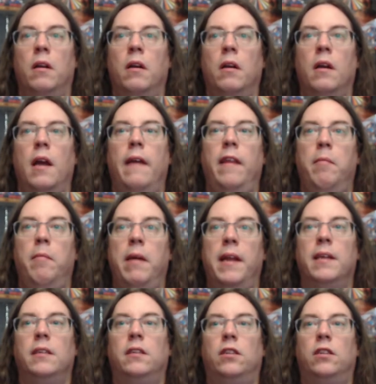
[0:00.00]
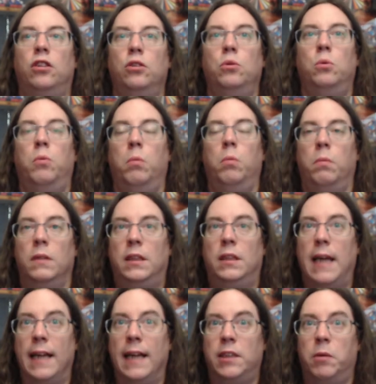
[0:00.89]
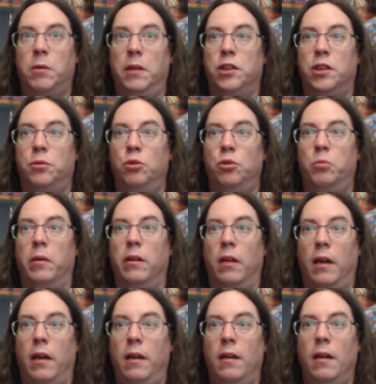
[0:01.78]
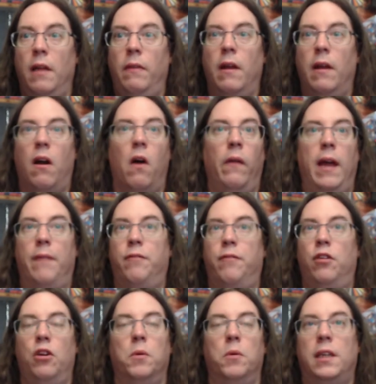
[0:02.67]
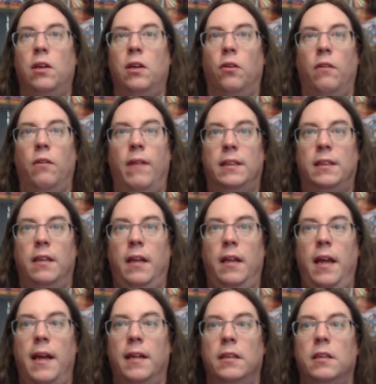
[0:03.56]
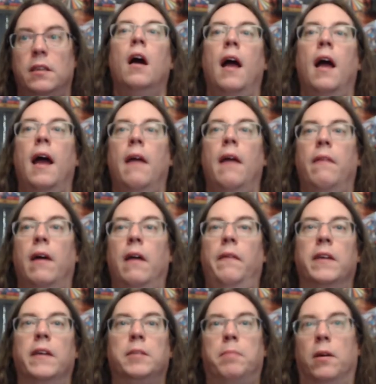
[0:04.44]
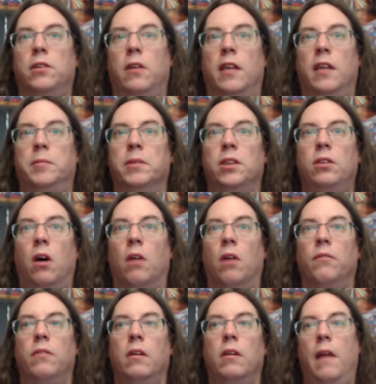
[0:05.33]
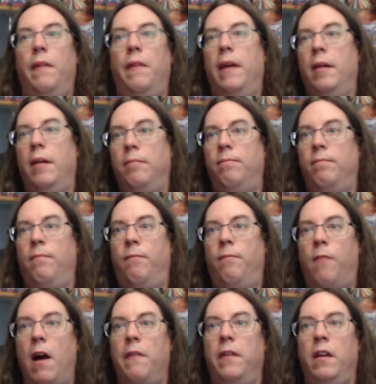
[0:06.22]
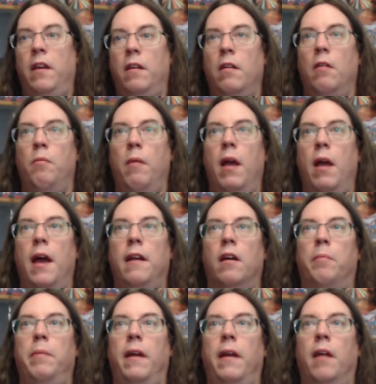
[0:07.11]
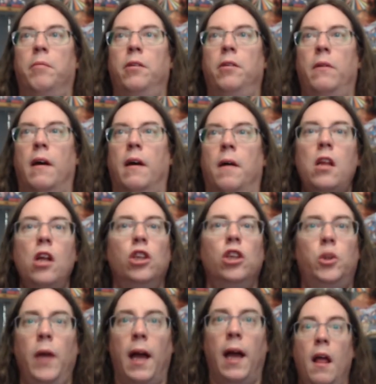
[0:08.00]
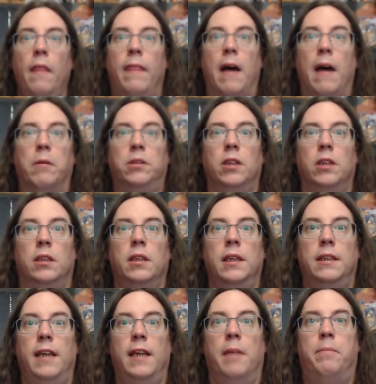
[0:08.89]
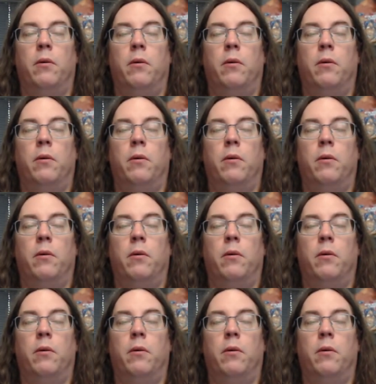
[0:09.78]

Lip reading: and they manage to saturate this room with light. And then all they have to do is kill the rest of the ants, and then this puzzle has been solved. And they finally end up being able to do that. So yeah, that was just an example